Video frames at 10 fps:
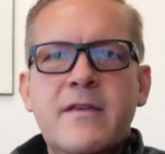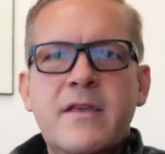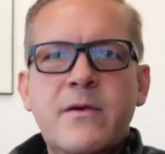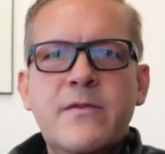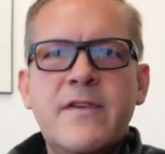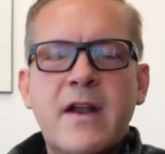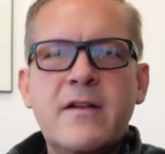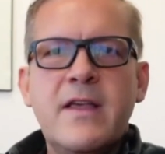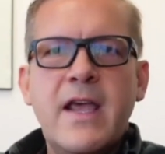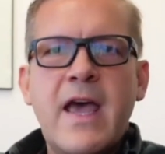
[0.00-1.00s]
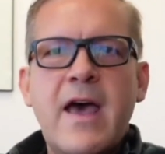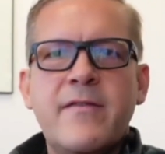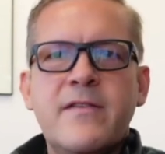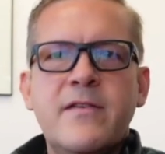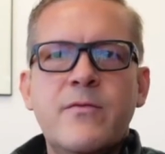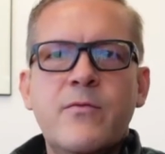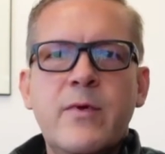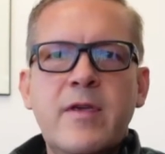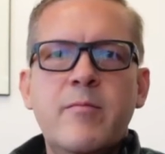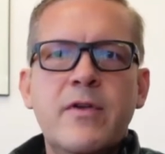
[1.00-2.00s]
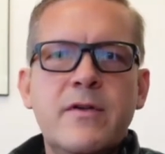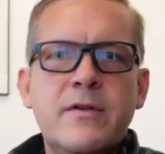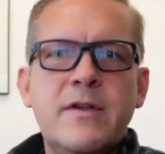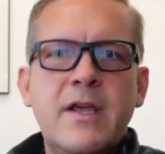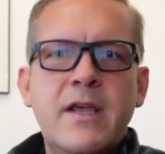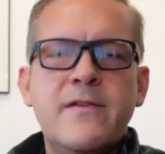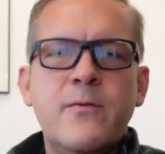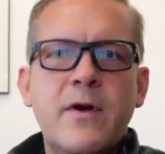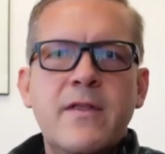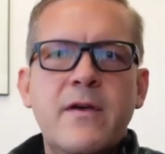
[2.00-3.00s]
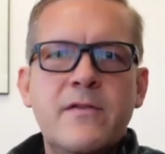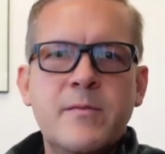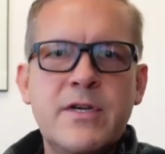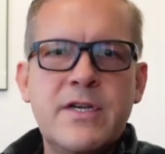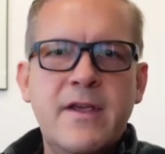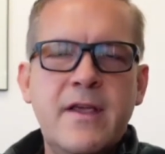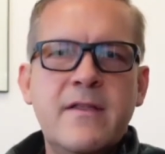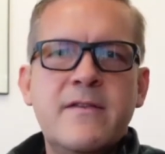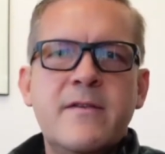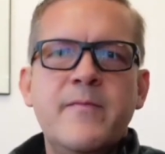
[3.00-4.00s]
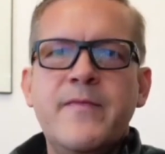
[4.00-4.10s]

you generally have to rebuild each one of those machines,